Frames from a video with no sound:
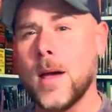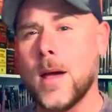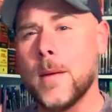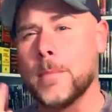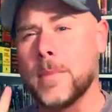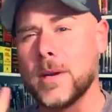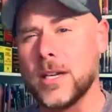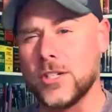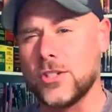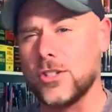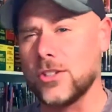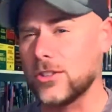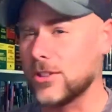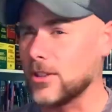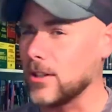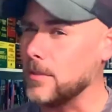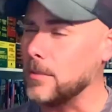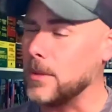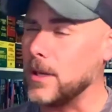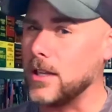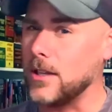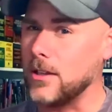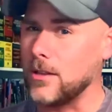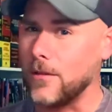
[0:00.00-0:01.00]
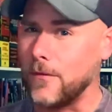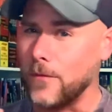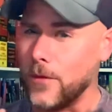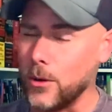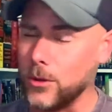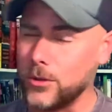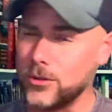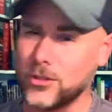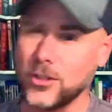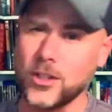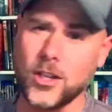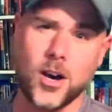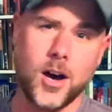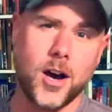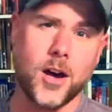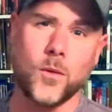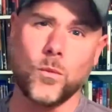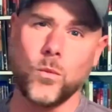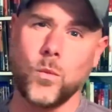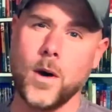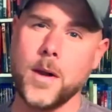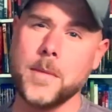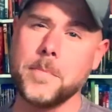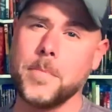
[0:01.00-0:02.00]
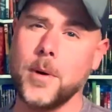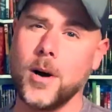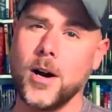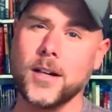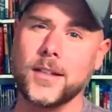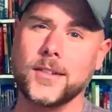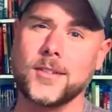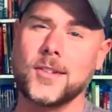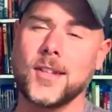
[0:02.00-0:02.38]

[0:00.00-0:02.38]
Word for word: but it's just going to be focusing on one box